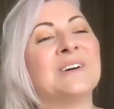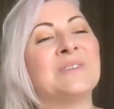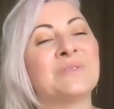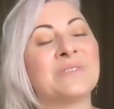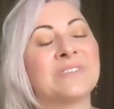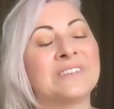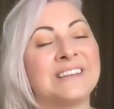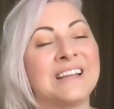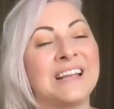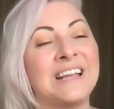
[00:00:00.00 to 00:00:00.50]

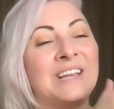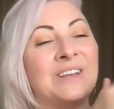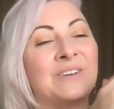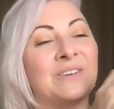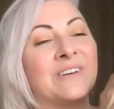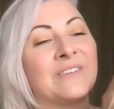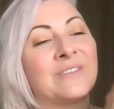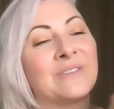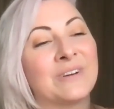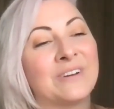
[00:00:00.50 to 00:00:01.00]
Well, thank you
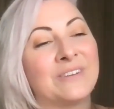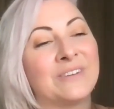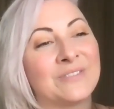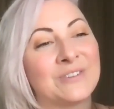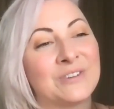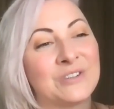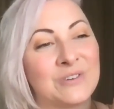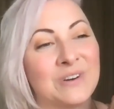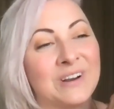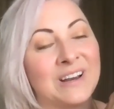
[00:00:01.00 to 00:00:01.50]
everyone for
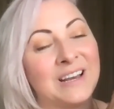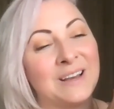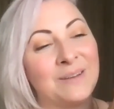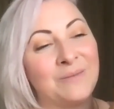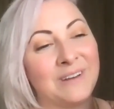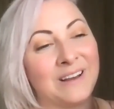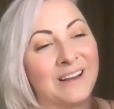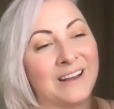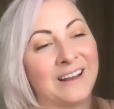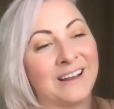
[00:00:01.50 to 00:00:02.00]
joining
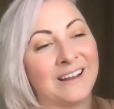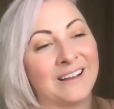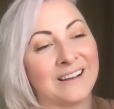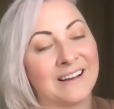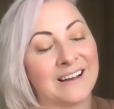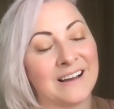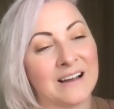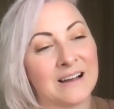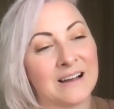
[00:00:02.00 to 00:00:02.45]
me. If